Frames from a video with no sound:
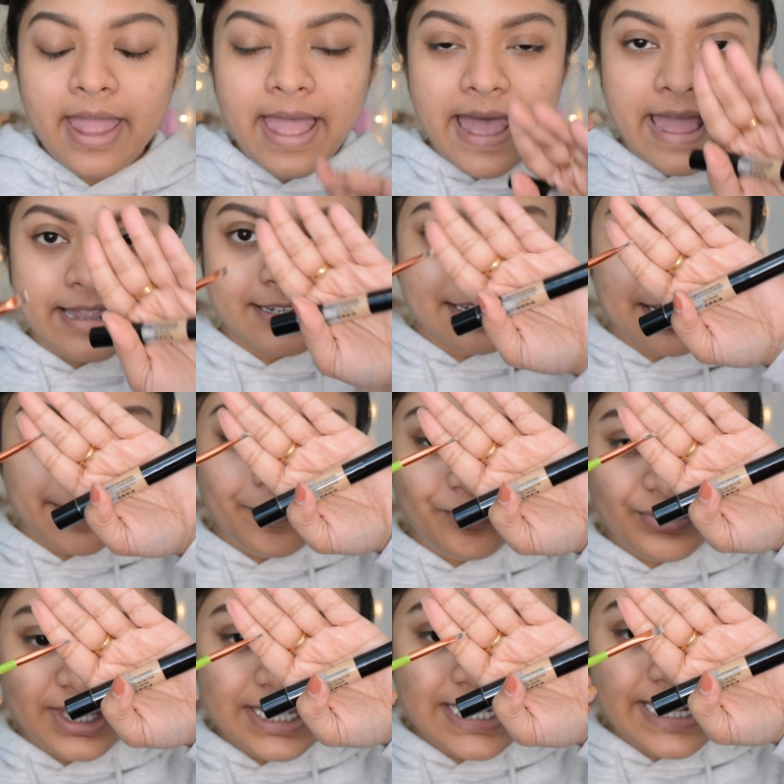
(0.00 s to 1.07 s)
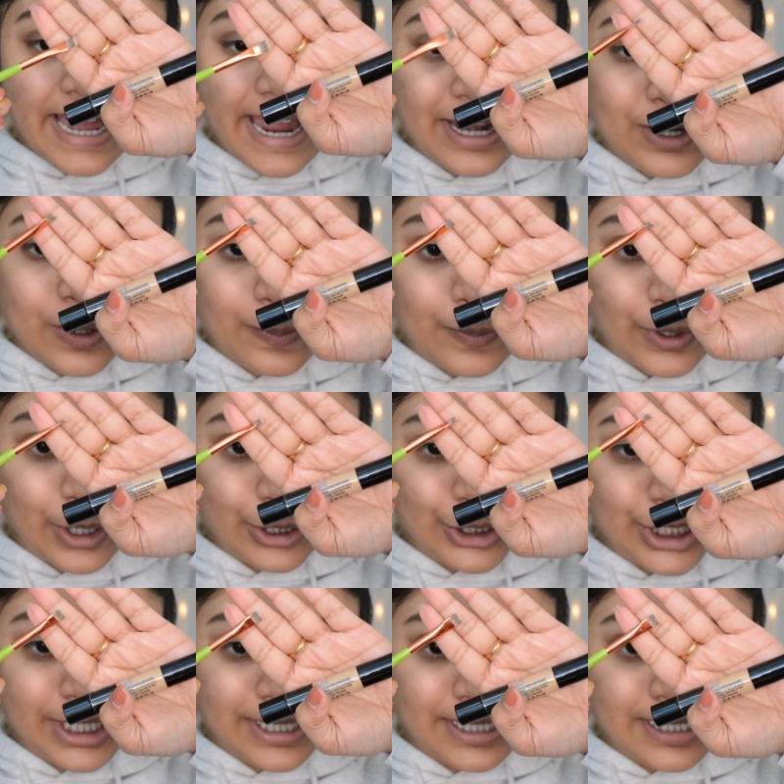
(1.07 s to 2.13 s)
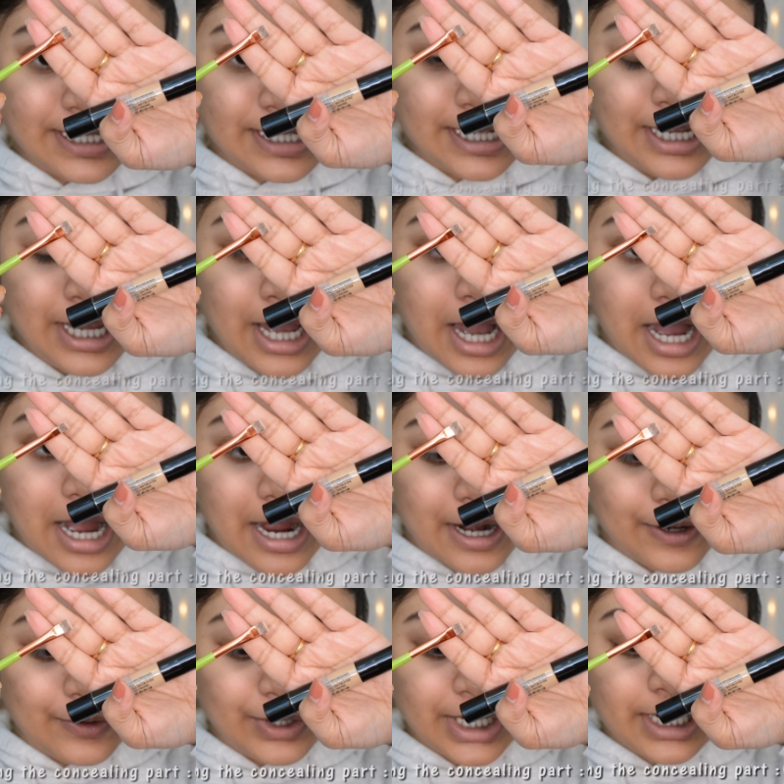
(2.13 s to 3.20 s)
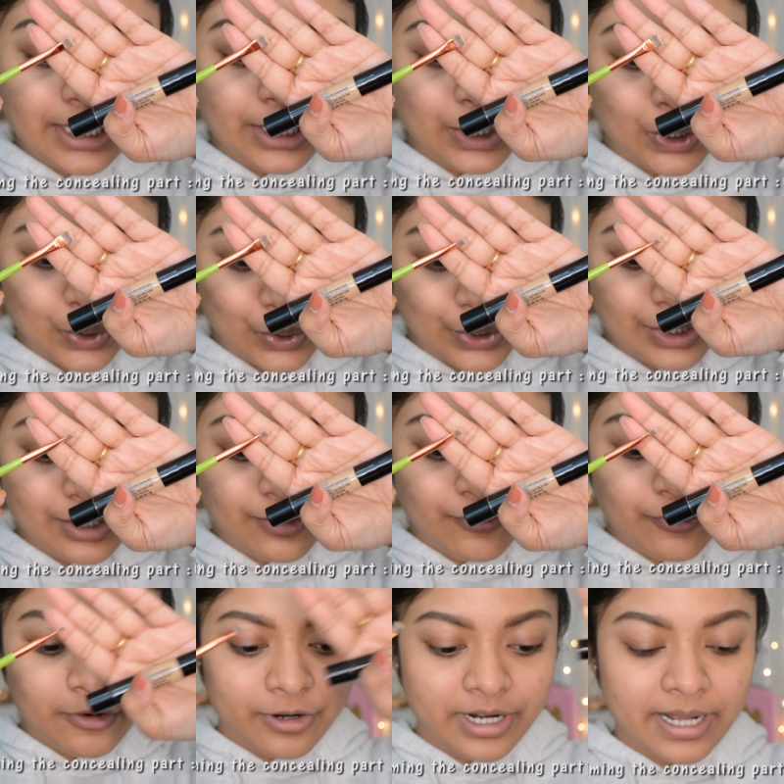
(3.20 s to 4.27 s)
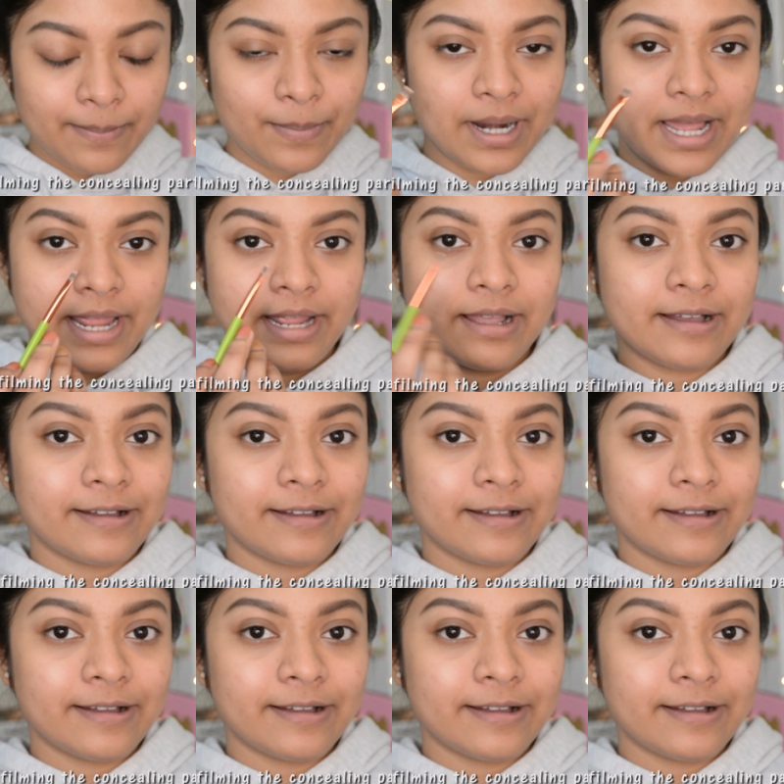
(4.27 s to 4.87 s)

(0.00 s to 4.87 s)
And this kind of brushes are really good for applying